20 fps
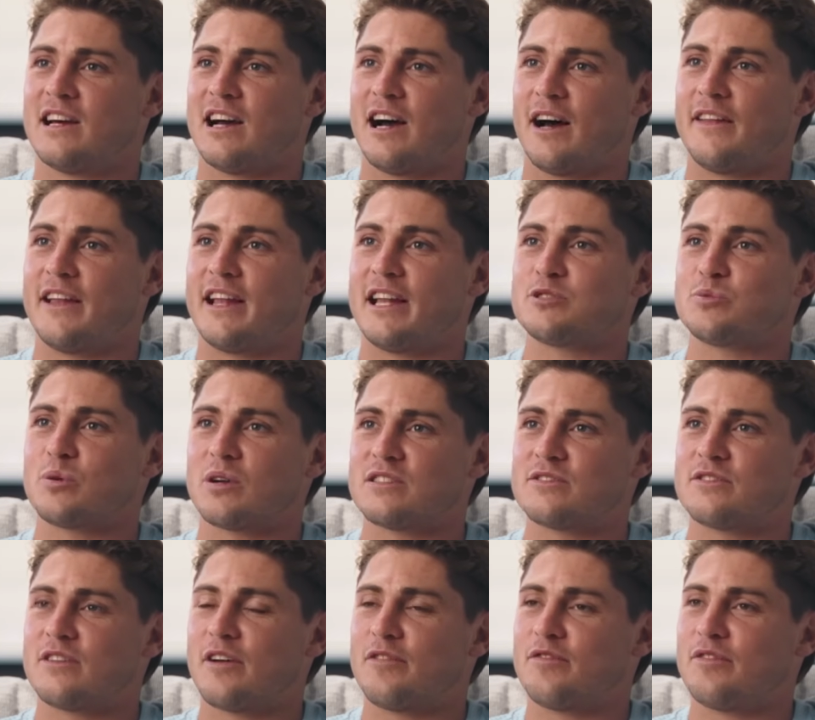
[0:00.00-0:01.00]
And that's
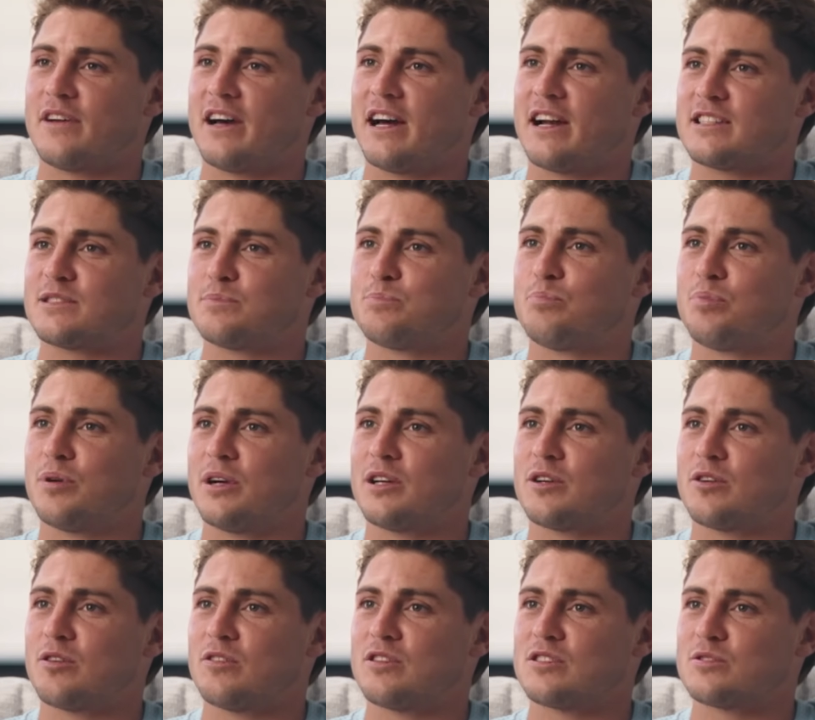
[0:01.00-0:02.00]
what I found is pretty
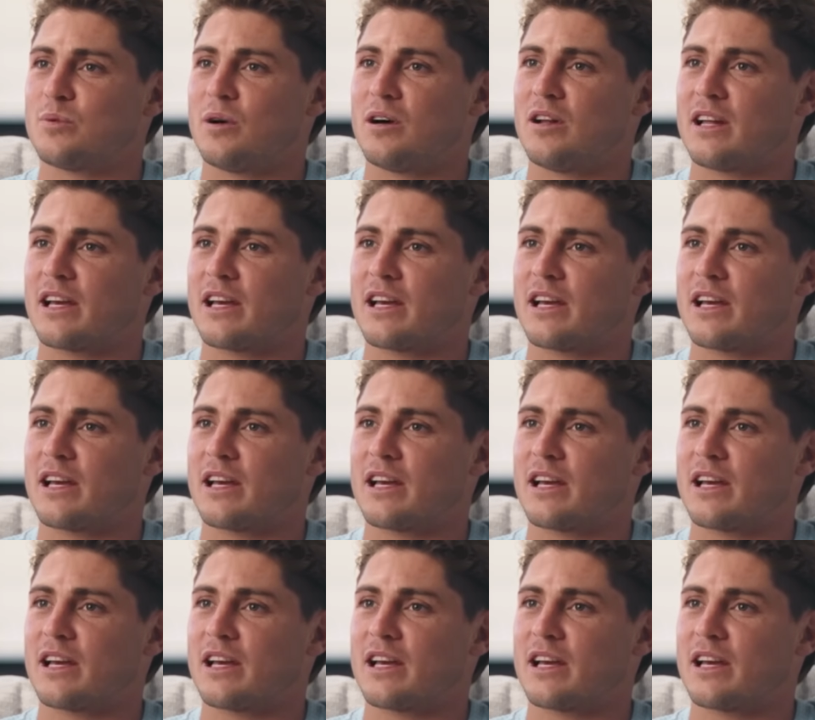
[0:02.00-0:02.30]
cool as well.